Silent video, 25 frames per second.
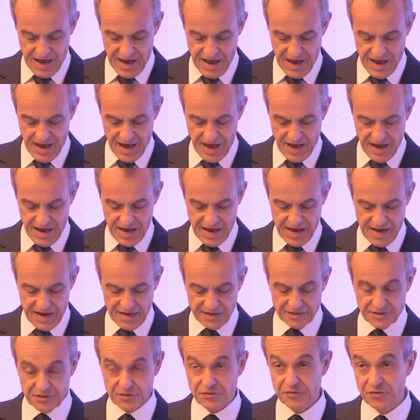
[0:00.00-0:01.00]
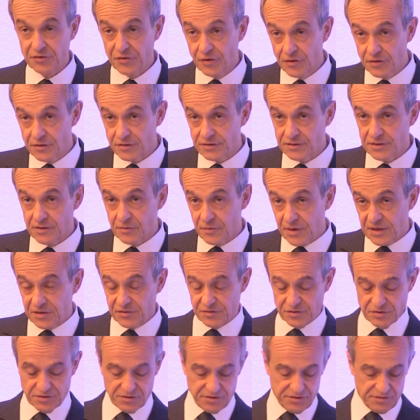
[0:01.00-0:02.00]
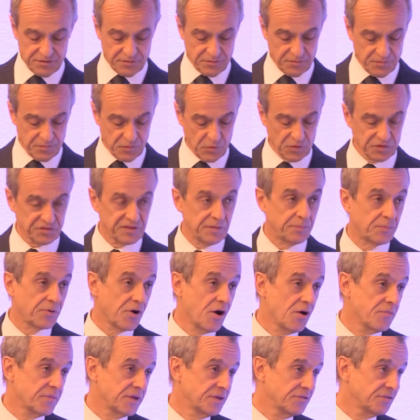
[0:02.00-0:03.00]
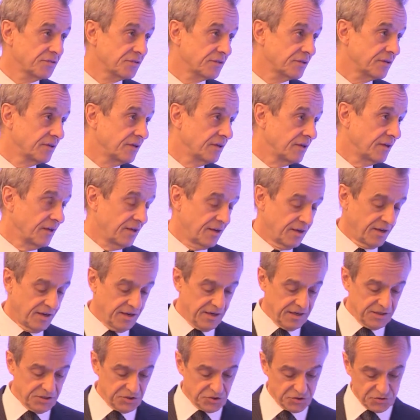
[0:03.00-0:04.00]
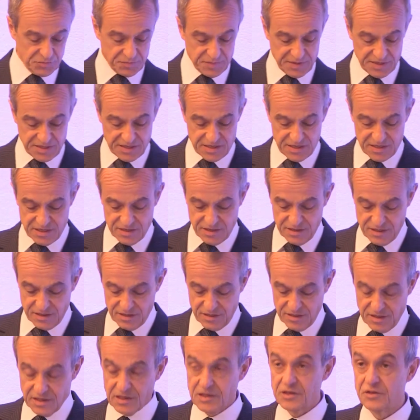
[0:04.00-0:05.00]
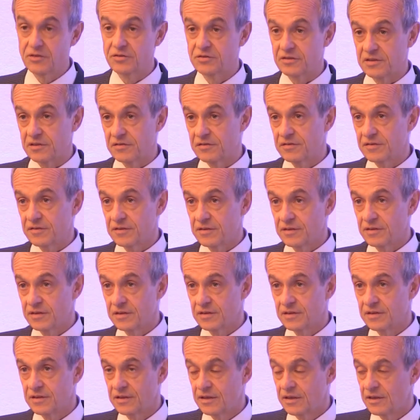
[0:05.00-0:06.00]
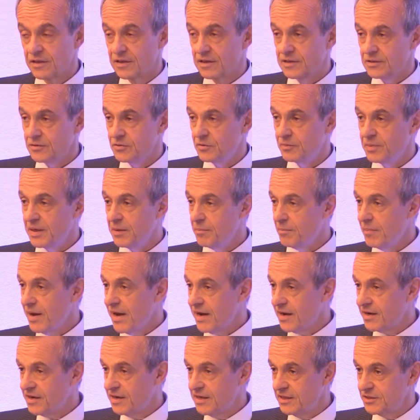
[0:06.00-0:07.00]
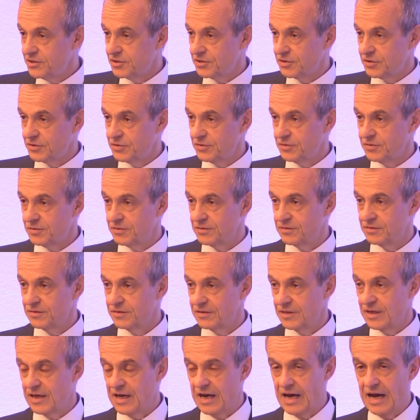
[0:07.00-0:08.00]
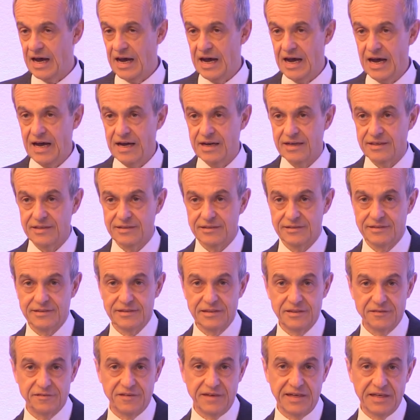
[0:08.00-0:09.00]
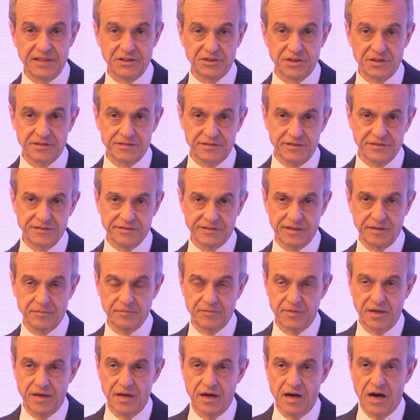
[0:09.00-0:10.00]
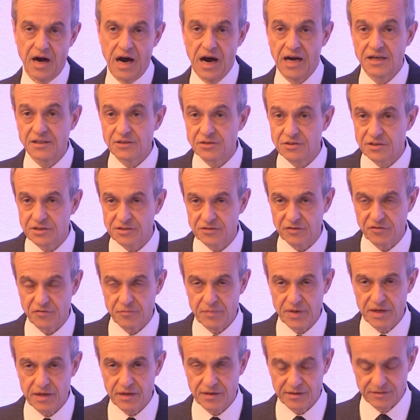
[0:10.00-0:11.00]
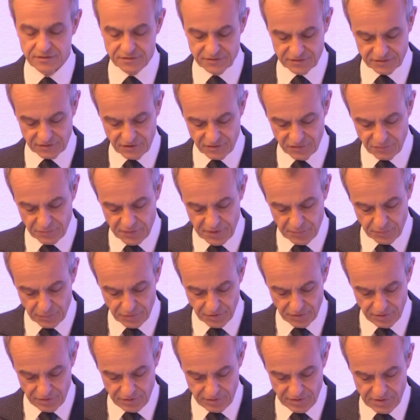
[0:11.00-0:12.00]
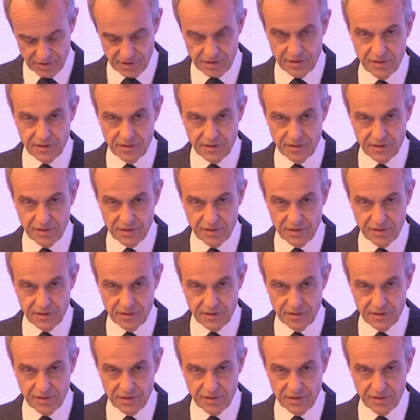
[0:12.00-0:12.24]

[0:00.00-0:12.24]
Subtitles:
And the third reason was the promise to be inclusive, to bring back into the financial system hundreds of millions of people